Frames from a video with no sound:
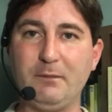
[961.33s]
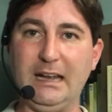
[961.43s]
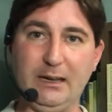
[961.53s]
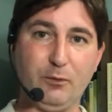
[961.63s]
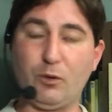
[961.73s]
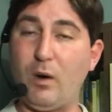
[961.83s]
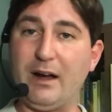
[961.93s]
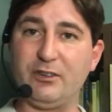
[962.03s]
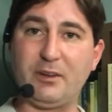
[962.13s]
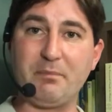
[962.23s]
and it
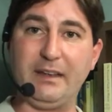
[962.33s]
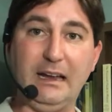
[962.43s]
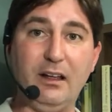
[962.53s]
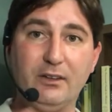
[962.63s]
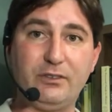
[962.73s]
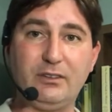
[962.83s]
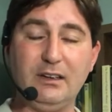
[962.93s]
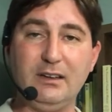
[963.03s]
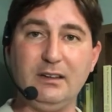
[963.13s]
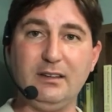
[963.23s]
requires something else,
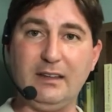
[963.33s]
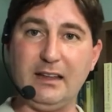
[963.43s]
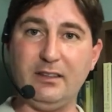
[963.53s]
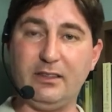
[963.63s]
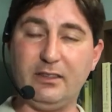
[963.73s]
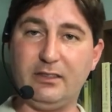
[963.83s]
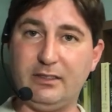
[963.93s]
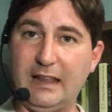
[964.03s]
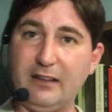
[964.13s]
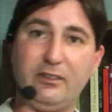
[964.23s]
then
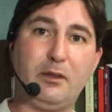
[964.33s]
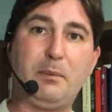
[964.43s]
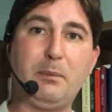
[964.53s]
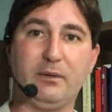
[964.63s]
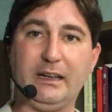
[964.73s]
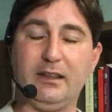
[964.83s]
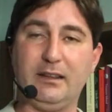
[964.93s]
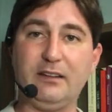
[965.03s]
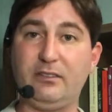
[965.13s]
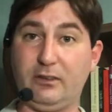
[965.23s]
that's the people that
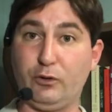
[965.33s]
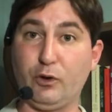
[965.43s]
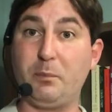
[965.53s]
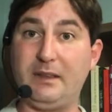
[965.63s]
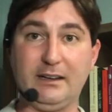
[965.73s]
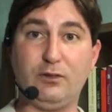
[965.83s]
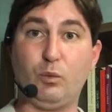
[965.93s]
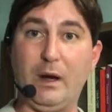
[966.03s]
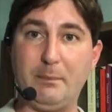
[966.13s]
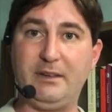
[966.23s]
that's the group that gets
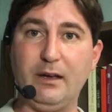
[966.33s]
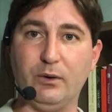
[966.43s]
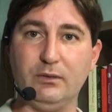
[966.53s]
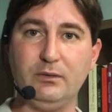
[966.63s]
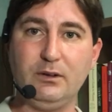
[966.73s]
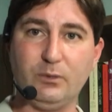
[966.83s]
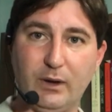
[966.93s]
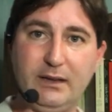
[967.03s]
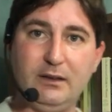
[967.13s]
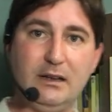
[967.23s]
wiped out,
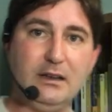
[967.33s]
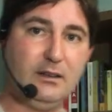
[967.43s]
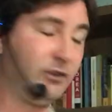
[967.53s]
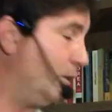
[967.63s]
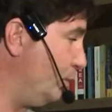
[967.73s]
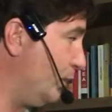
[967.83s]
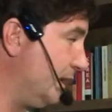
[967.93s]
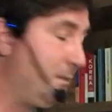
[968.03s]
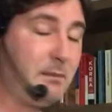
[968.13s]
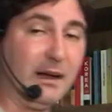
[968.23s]
right? So what
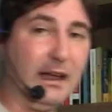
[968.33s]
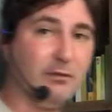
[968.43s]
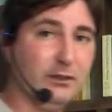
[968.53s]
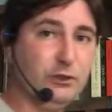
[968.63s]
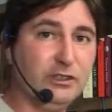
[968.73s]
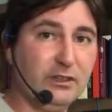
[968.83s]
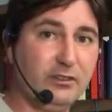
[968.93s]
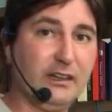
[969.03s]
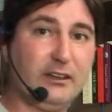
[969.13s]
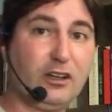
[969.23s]
I mean by evolution
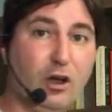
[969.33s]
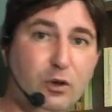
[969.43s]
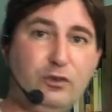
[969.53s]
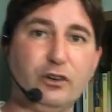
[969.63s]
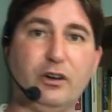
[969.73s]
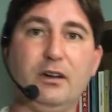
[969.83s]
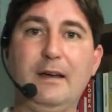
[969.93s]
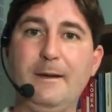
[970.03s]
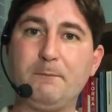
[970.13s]
is that the culture